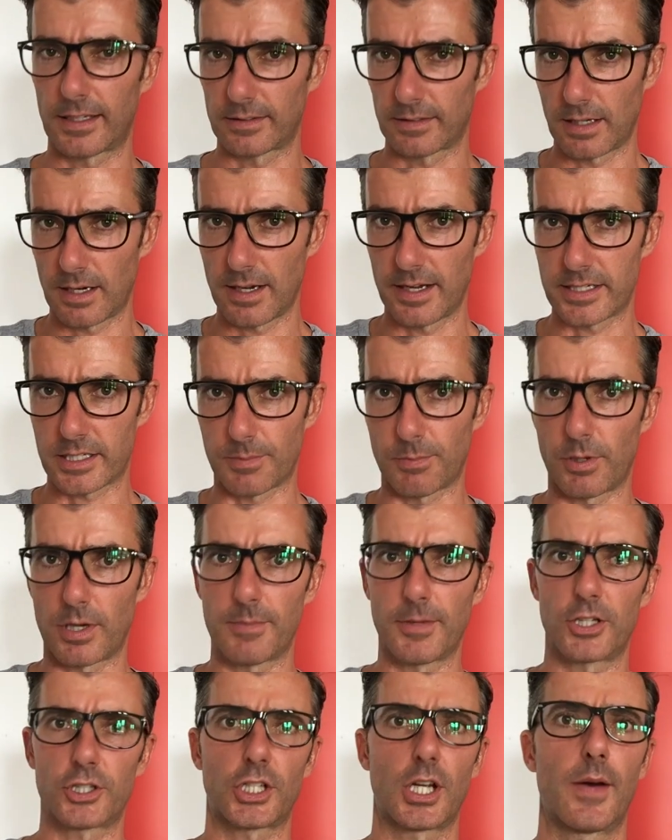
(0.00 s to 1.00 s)
and the lights are pretty
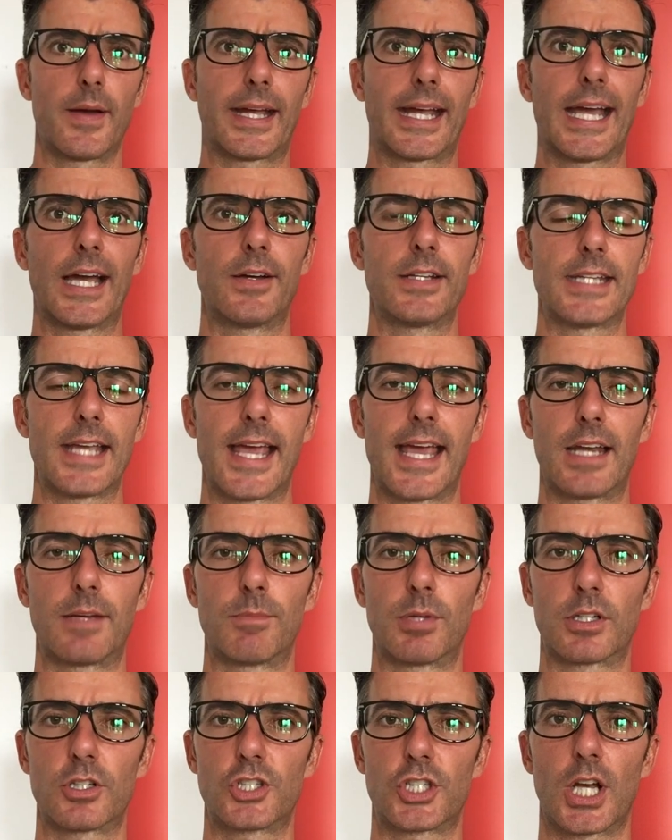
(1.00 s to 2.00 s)
much going out in your
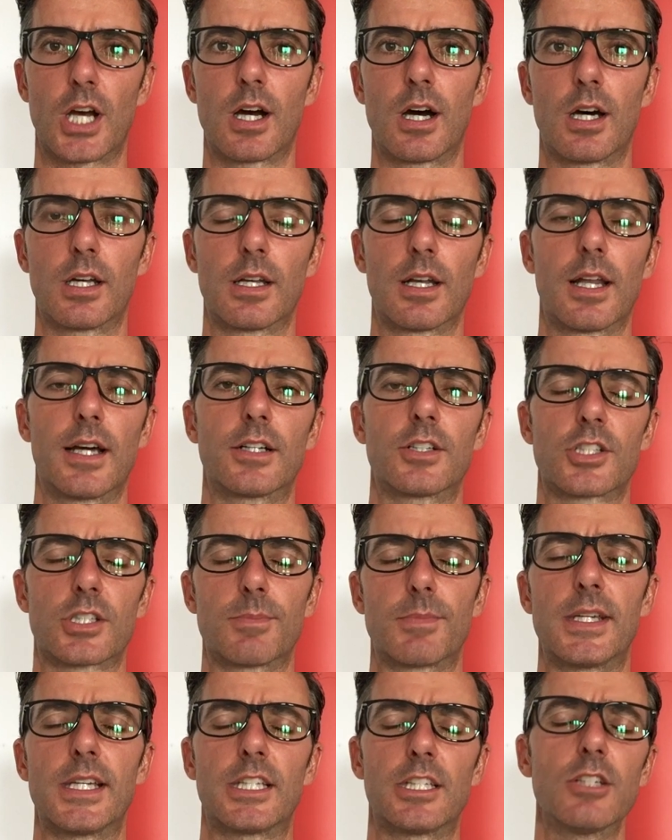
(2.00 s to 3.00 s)
head because your heart and lungs
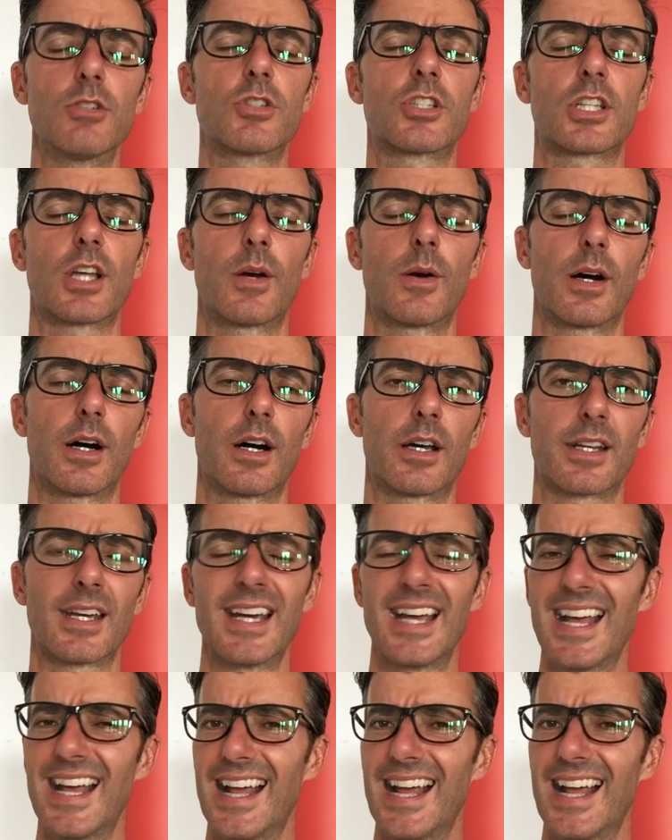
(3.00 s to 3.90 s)
are being used so hard.